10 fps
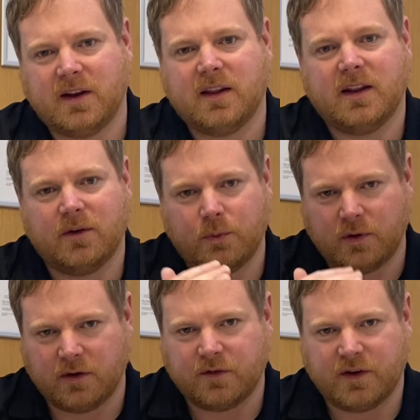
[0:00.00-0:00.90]
that they all
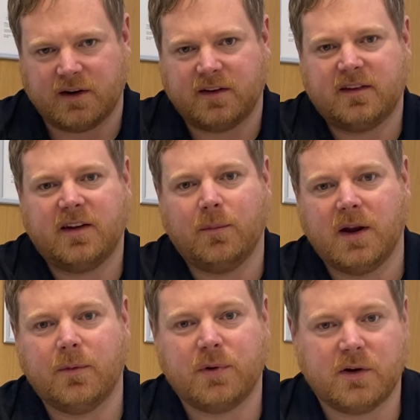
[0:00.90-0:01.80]
look very
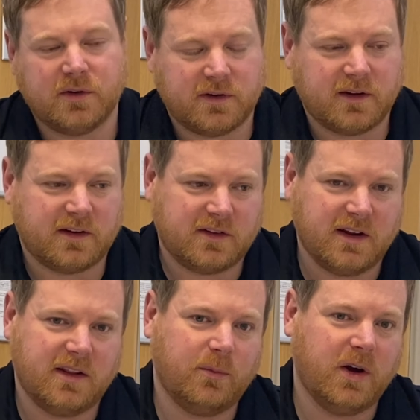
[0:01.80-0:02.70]
similar because actually
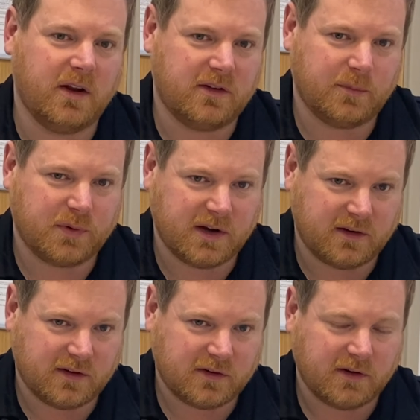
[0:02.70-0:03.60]
the words are
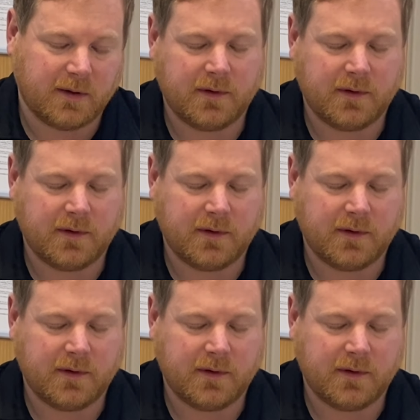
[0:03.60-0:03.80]
pre-described.